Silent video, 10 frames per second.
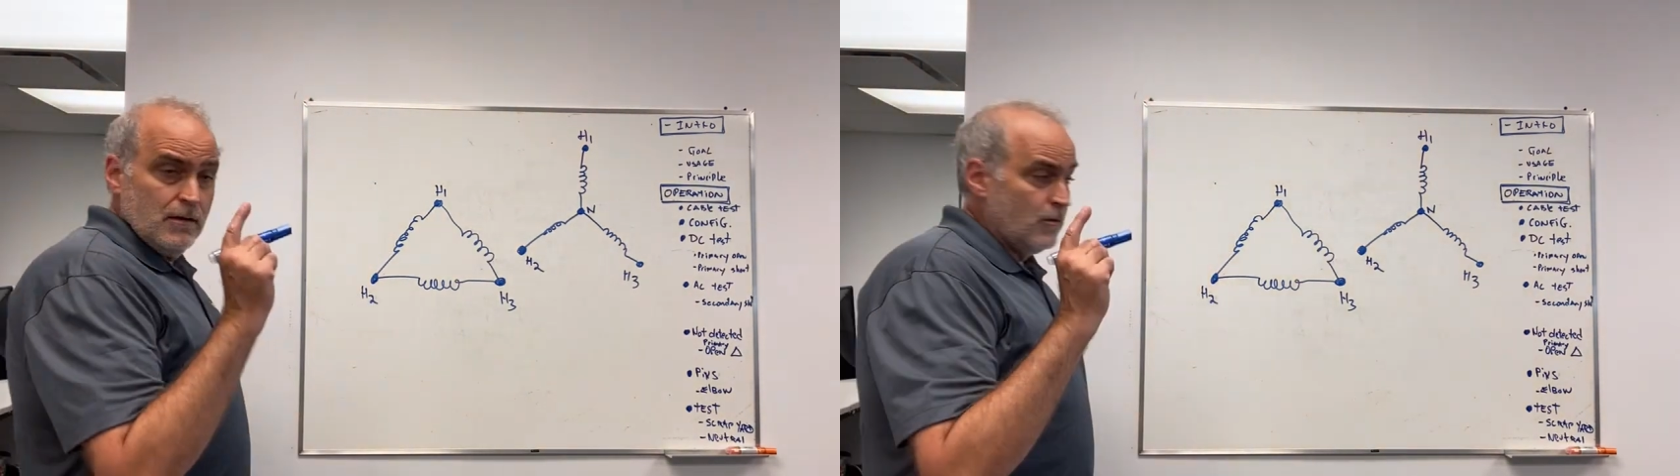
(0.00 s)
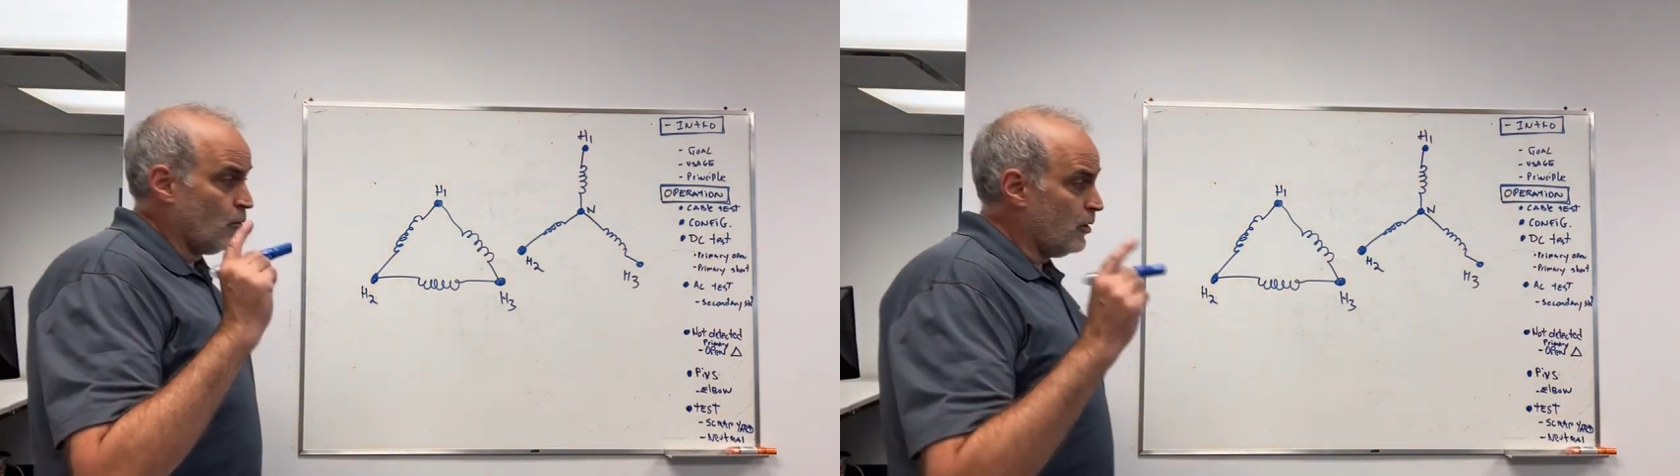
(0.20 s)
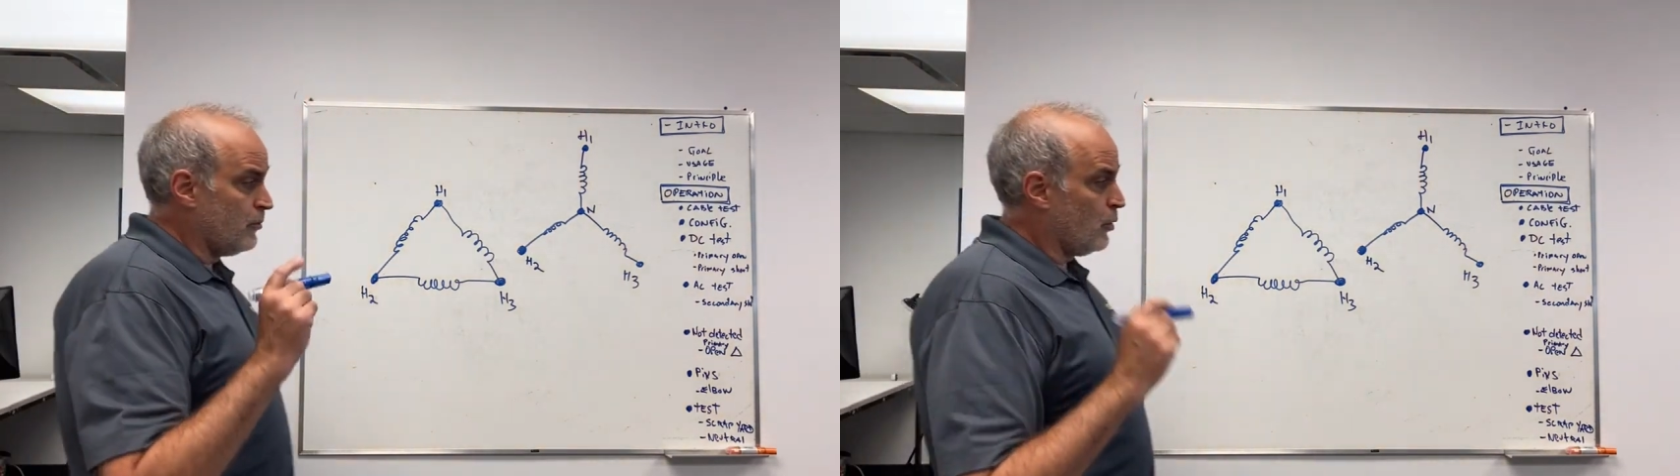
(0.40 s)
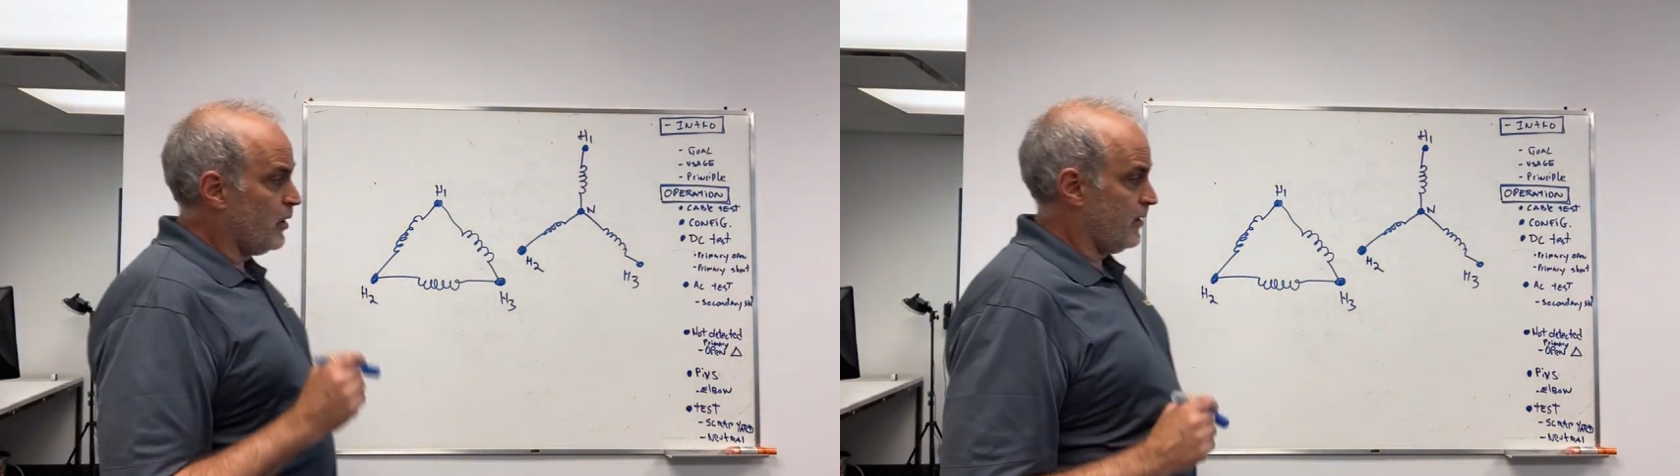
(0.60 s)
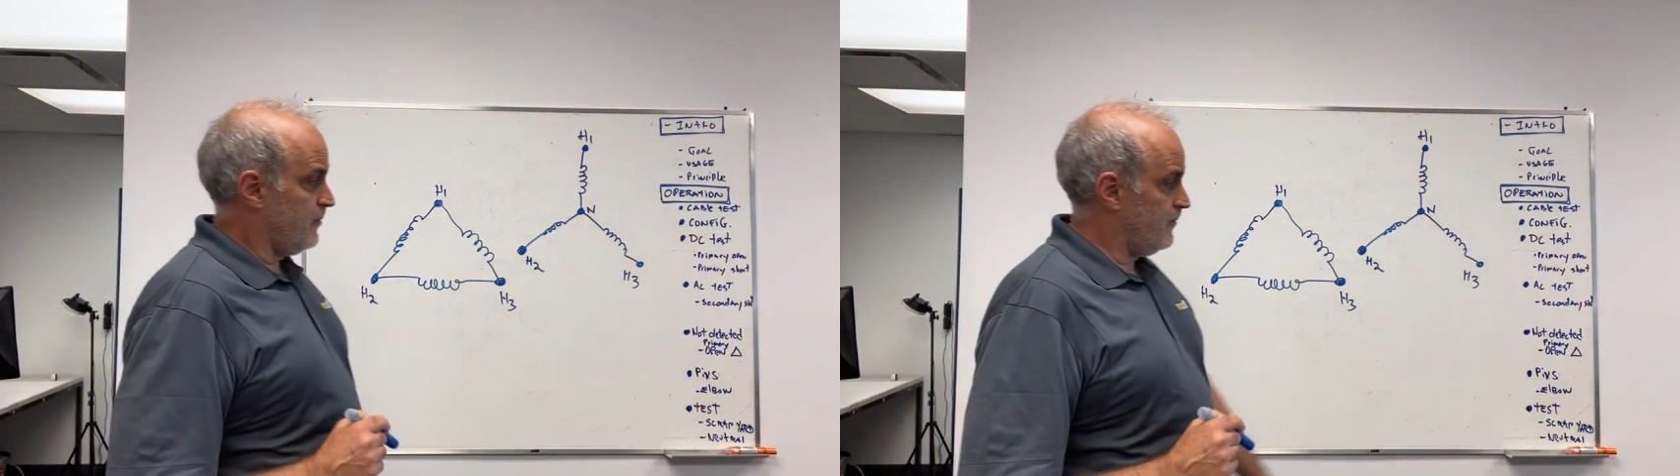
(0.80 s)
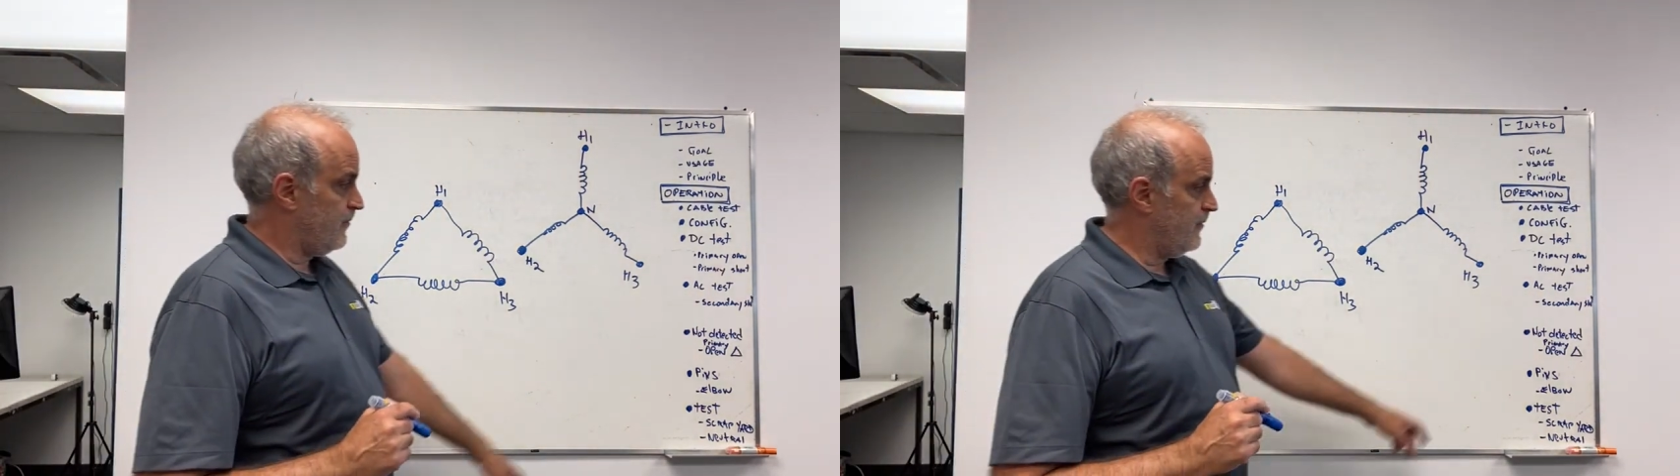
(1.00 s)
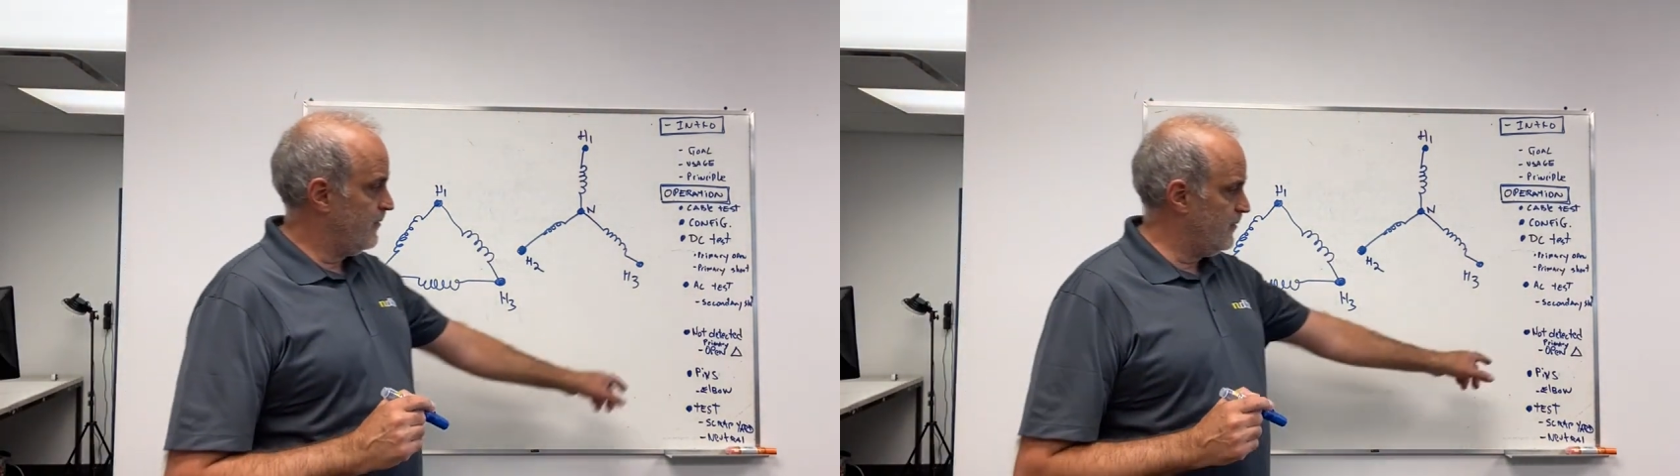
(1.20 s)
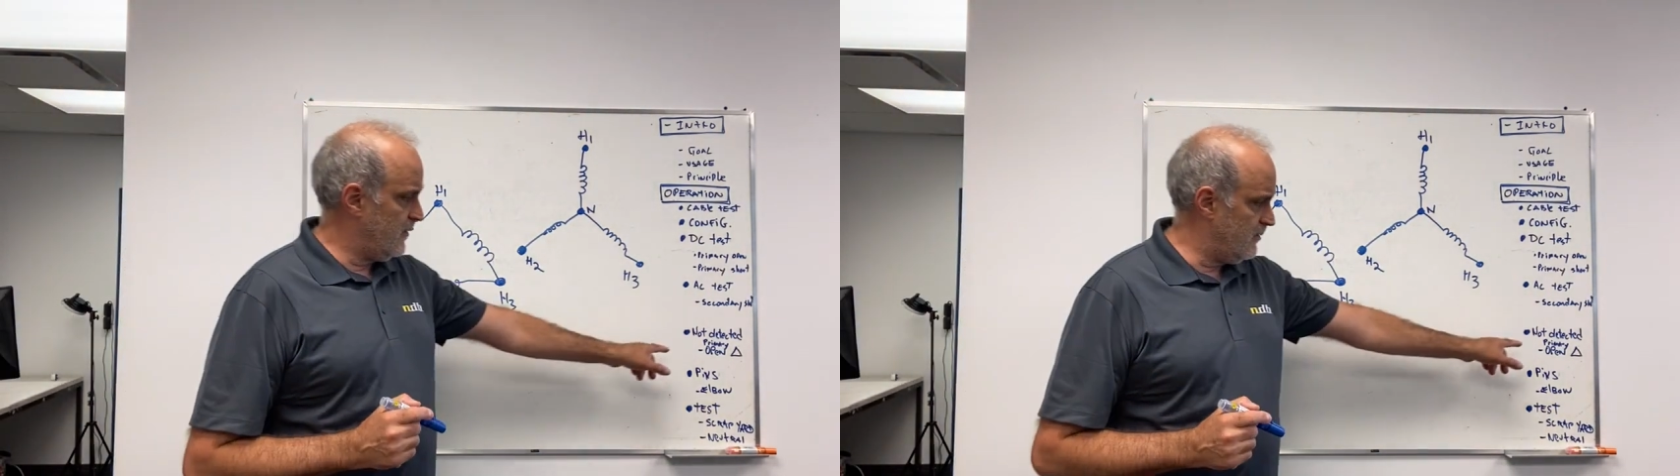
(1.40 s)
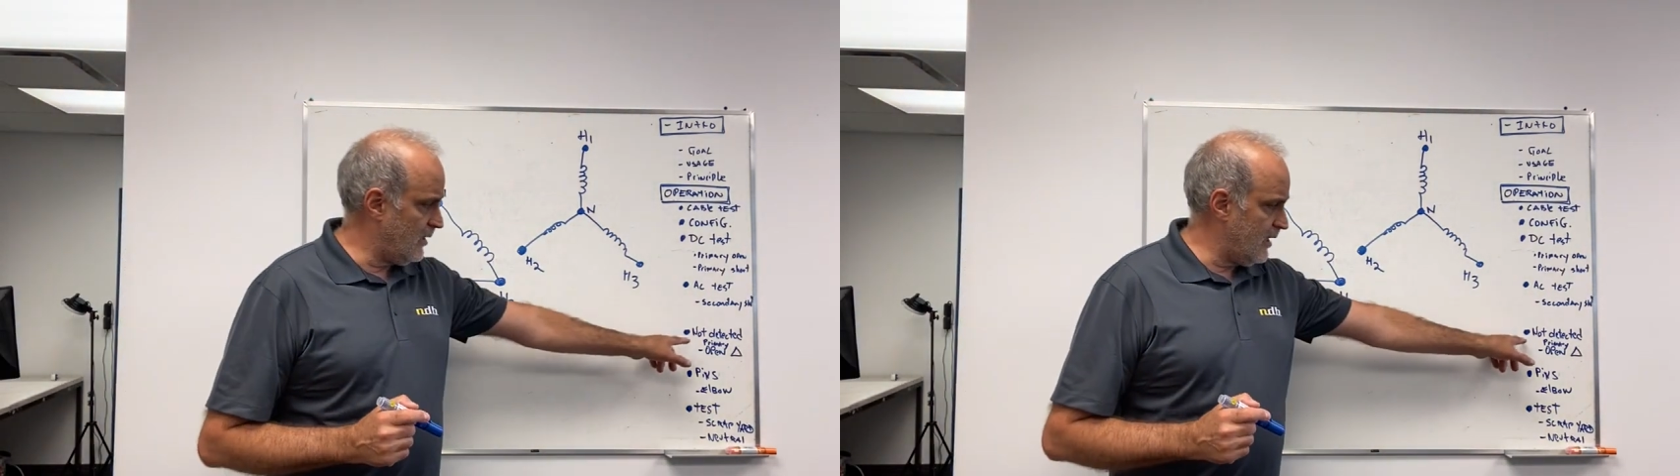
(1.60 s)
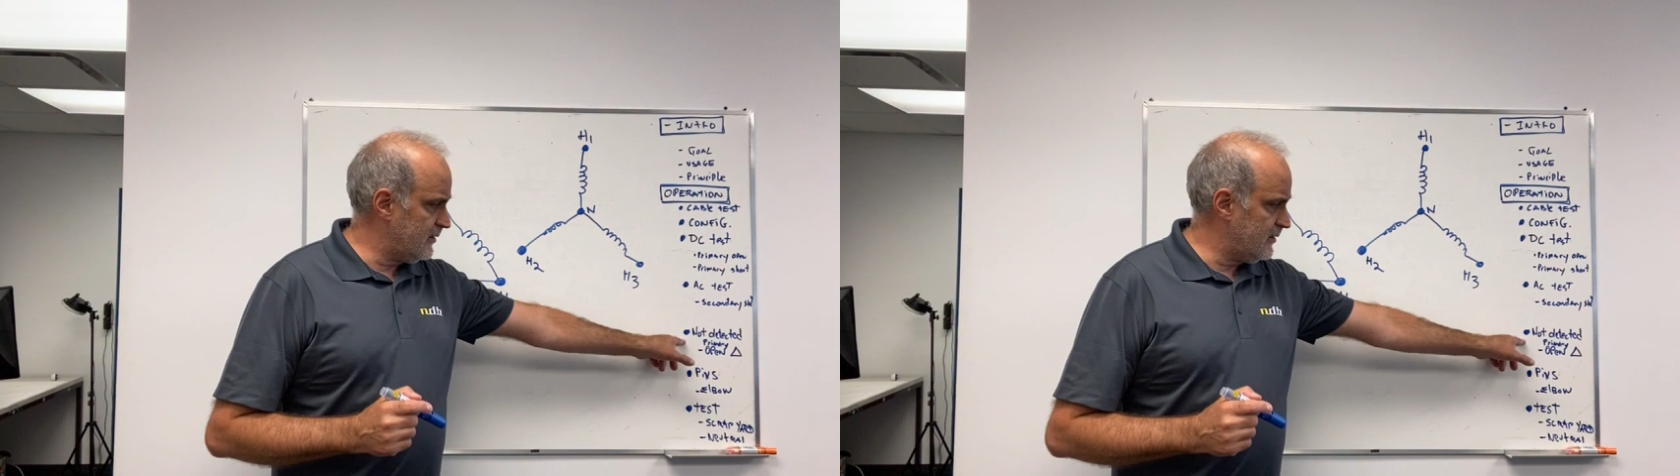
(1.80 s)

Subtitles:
One point, I'll